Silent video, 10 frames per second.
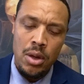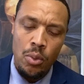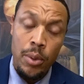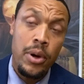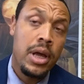
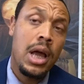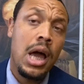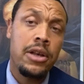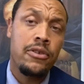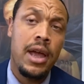We were in
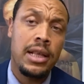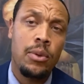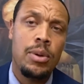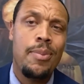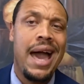contract
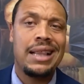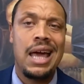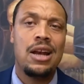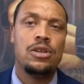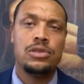and we backed
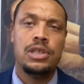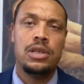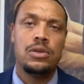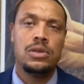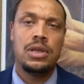out of those
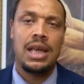deals.